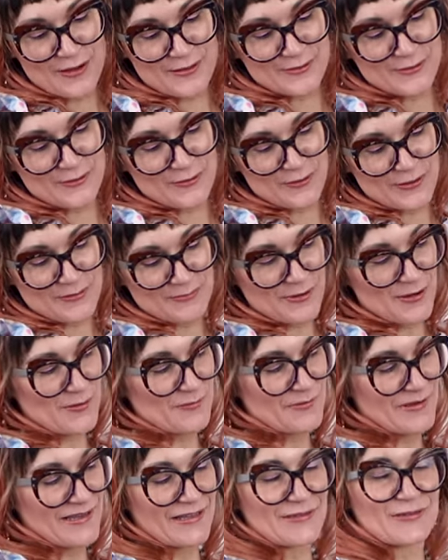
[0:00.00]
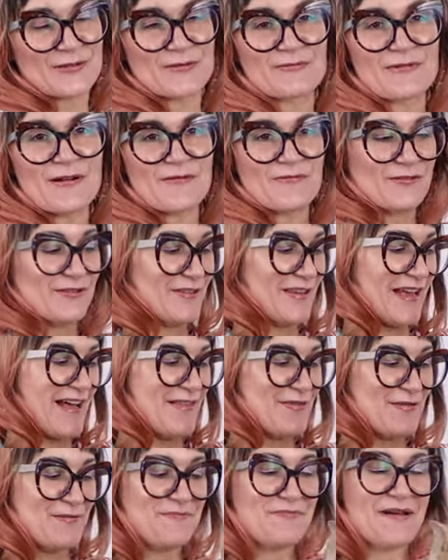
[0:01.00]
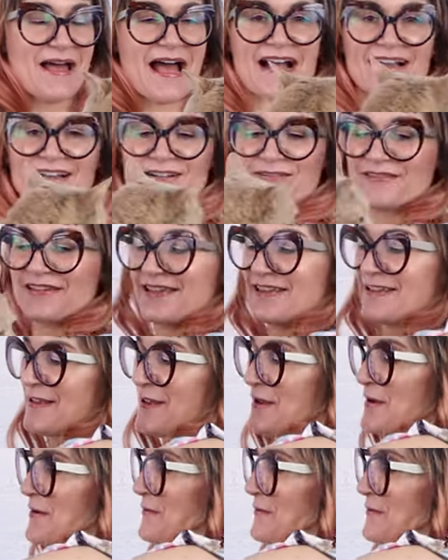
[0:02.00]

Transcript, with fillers: adorable. We got the ruffles on the back of it.